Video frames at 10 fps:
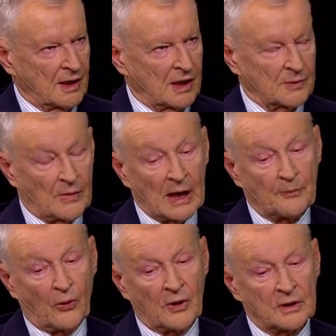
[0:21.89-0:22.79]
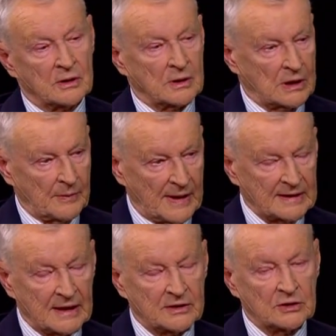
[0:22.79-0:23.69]
And my point, and I make
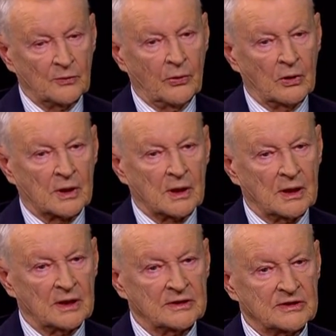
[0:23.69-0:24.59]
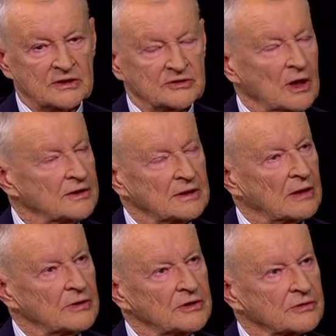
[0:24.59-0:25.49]
that in the book, is it's not in
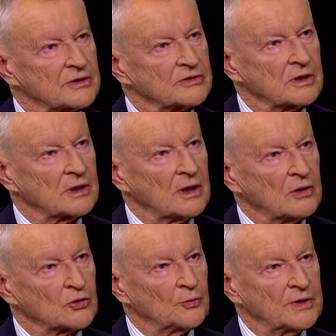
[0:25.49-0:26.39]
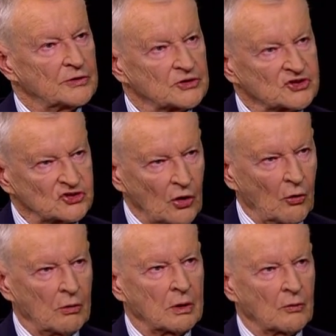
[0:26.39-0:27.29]
our interest to be the
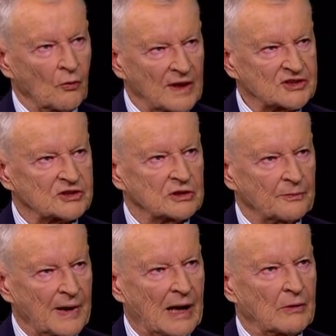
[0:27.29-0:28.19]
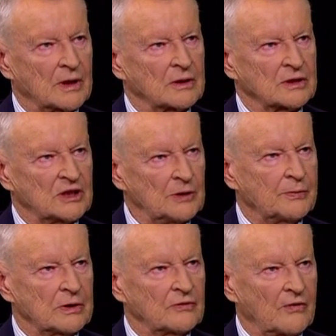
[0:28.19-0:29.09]
sole Western power
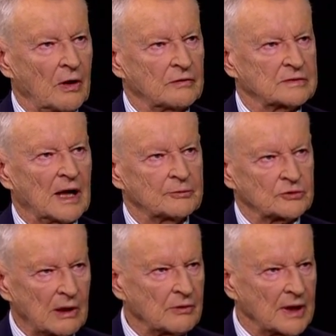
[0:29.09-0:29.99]
deeply involved up to our